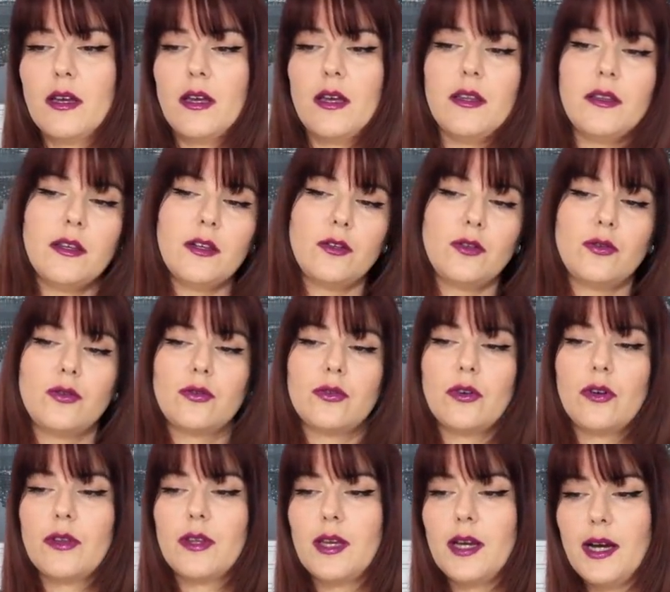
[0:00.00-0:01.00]
And then you
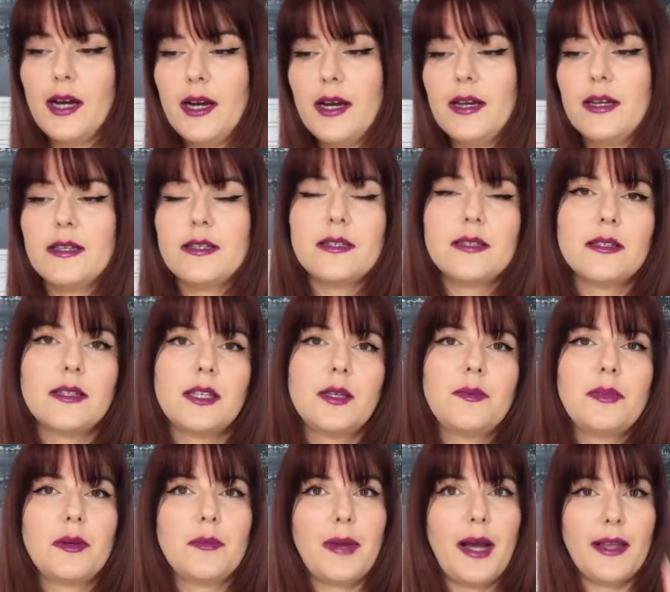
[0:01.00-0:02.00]
draw the eyes.
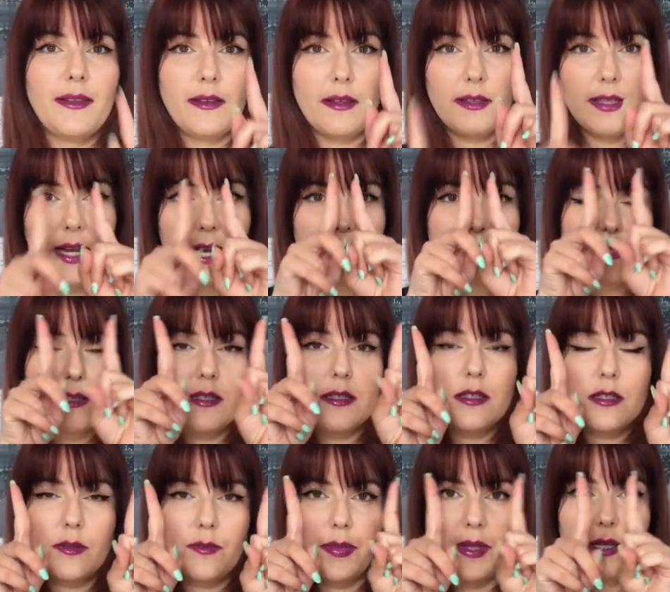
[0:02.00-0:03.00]
Keep in mind that the eyes need
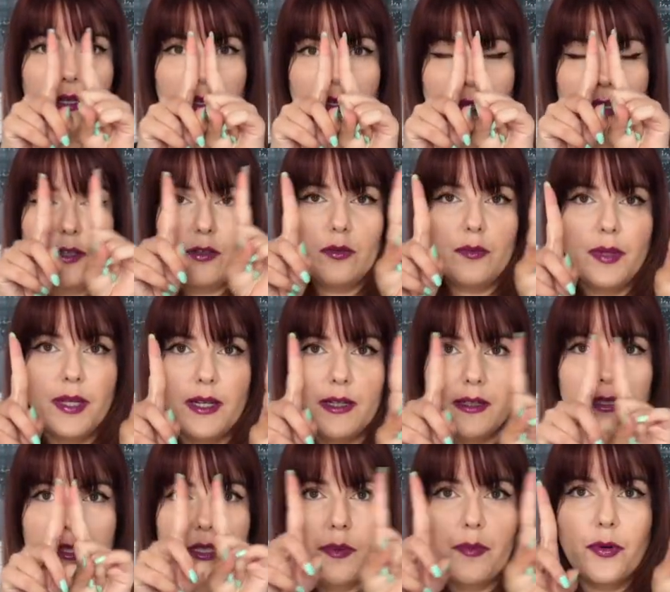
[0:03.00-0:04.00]
to be a
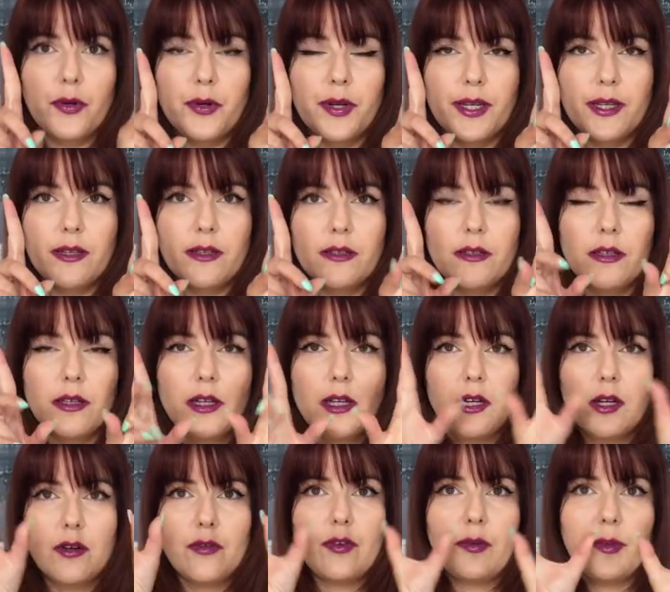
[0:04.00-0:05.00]
little separated
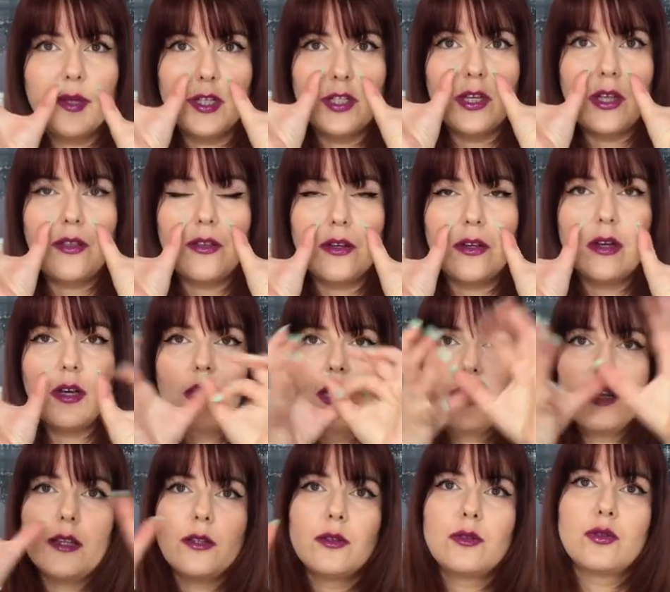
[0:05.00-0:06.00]
from each other.
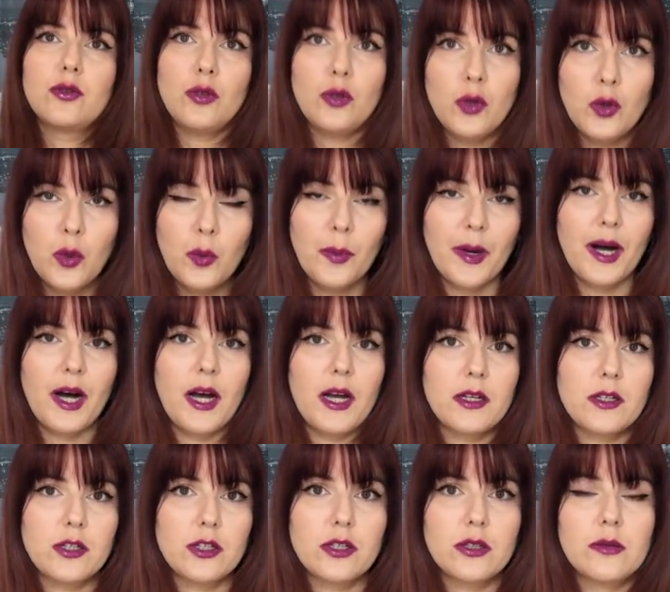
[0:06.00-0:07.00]
Not too
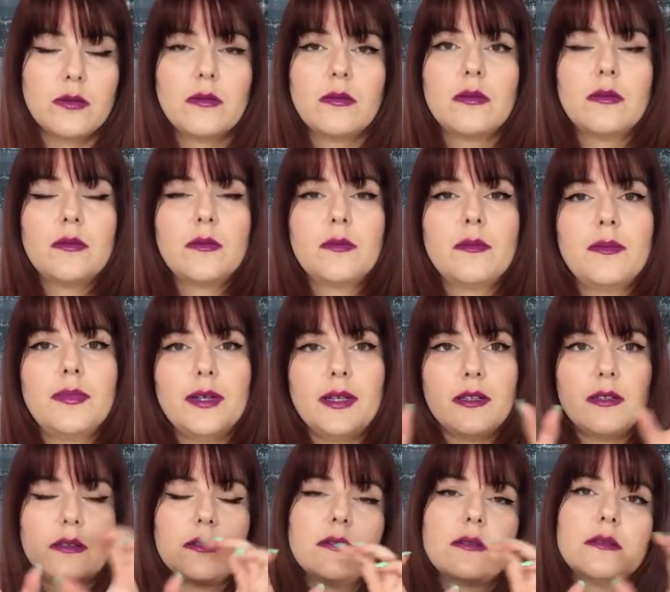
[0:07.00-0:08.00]
much,
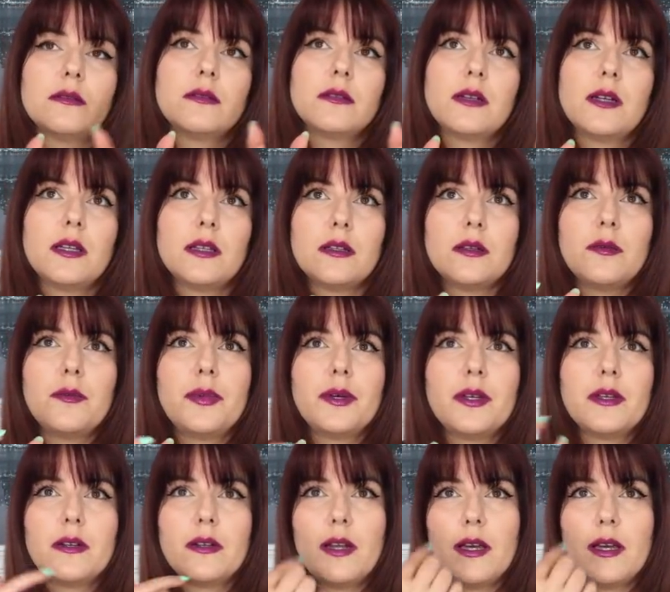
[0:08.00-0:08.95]
but a little bit.